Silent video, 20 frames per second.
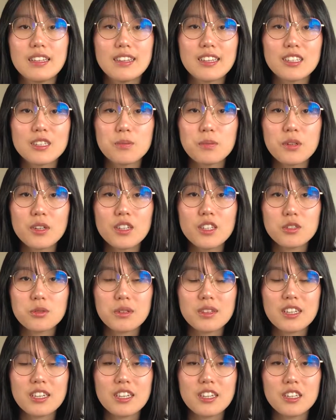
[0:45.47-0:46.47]
This book is
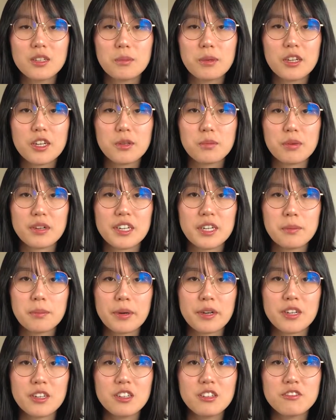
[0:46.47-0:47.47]
really going to be your bread and
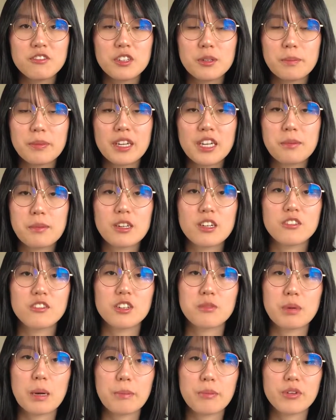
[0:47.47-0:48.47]
butter for PM
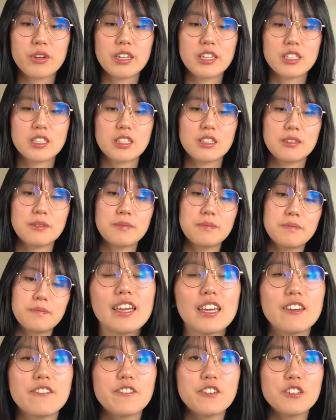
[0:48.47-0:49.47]
interview preparation.
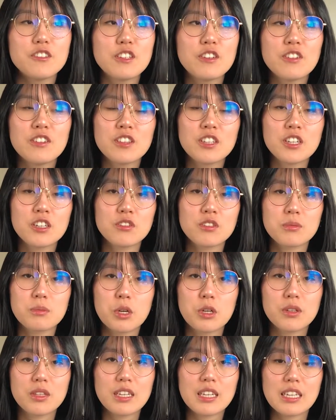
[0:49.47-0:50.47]
If you've even looked
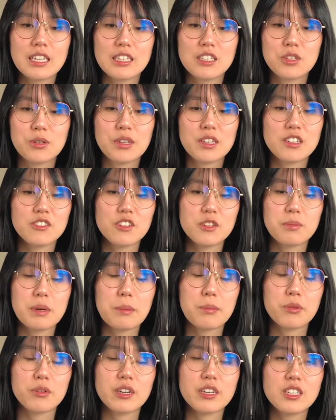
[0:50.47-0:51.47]
remotely into interview
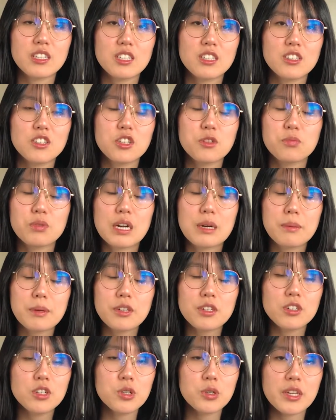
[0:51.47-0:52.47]
preparation, you
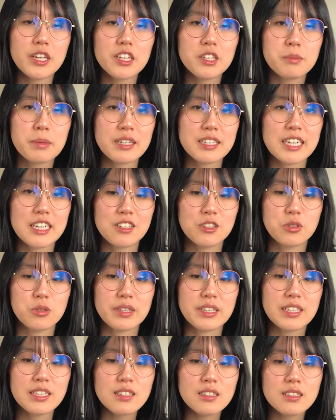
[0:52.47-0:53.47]
probably know who Gail McDowell
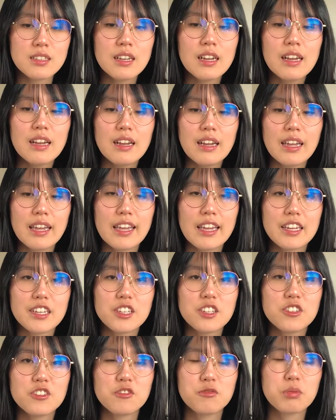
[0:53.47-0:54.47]
is,
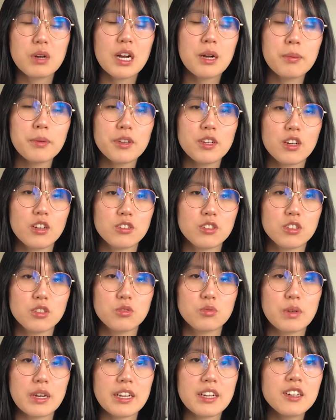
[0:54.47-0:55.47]
and you've probably
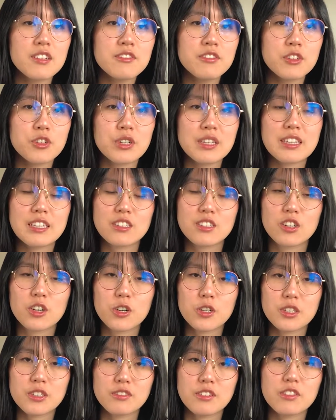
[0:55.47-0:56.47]
also read of, or at least
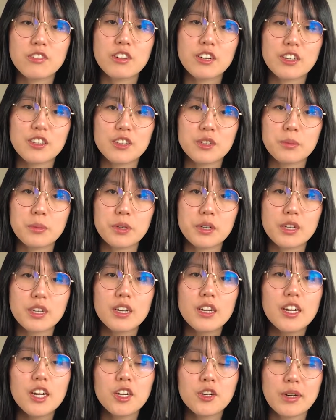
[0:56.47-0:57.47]
heard of her other book,
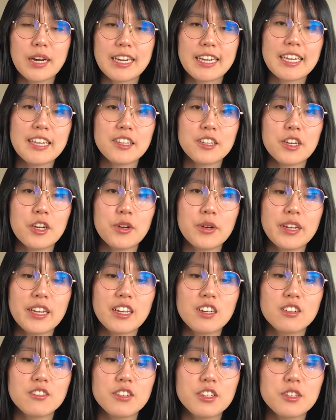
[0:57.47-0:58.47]
Cracking the Coding
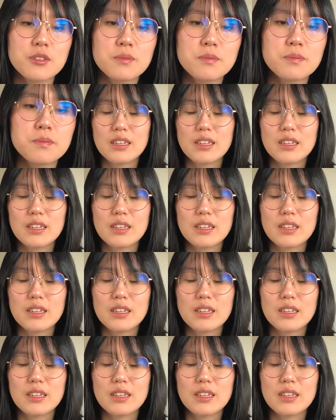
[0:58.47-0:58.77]
Interview.